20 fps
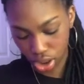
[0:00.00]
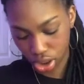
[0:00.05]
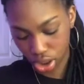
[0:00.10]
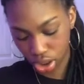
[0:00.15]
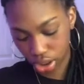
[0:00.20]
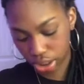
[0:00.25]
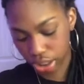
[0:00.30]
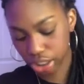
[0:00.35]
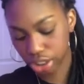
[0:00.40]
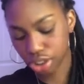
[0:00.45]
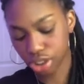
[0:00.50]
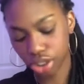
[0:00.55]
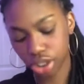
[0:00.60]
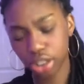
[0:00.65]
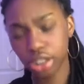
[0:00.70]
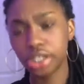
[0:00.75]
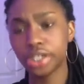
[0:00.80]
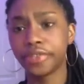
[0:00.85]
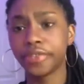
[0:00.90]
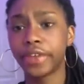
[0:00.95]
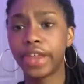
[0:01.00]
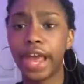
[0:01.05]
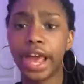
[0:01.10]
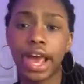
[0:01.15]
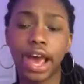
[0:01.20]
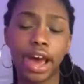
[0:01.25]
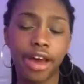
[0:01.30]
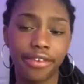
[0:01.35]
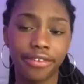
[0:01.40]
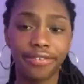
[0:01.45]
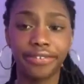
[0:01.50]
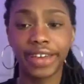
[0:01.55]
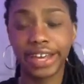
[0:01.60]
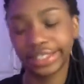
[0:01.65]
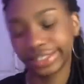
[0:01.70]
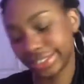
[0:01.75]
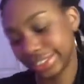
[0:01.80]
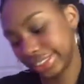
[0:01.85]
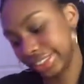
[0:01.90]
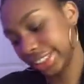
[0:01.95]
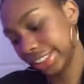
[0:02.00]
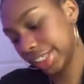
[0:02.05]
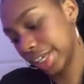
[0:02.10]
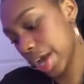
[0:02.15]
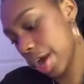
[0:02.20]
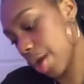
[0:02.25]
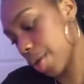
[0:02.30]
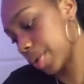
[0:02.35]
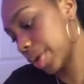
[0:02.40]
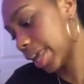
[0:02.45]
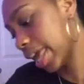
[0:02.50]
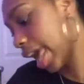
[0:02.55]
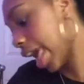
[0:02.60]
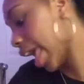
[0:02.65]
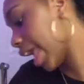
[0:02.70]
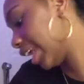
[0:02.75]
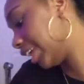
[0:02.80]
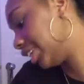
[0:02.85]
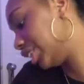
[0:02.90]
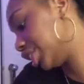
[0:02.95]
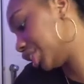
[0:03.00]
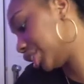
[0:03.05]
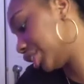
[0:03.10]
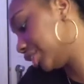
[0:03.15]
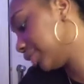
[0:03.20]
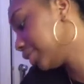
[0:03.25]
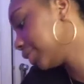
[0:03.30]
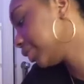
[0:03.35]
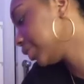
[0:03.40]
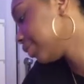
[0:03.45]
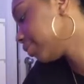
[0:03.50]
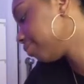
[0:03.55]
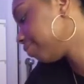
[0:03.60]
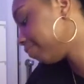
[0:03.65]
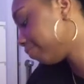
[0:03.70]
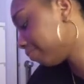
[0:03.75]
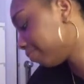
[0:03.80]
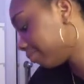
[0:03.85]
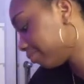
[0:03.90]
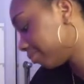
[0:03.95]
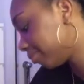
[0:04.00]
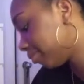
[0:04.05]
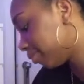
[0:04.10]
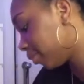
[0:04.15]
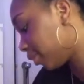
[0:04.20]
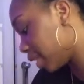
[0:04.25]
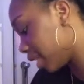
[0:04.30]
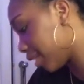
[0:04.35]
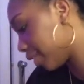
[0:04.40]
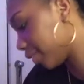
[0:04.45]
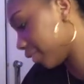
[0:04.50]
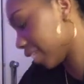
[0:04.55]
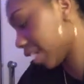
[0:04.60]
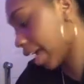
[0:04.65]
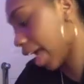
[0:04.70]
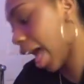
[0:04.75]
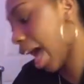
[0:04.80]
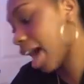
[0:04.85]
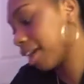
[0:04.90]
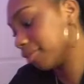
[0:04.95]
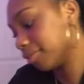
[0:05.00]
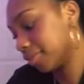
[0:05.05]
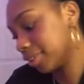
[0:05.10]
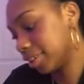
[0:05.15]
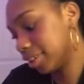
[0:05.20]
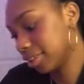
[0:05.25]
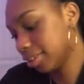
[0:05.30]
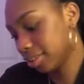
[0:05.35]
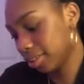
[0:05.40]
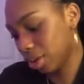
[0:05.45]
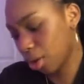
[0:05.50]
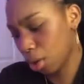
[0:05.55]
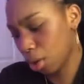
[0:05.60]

This shirt is for like a fancy occasion whenever I have one. I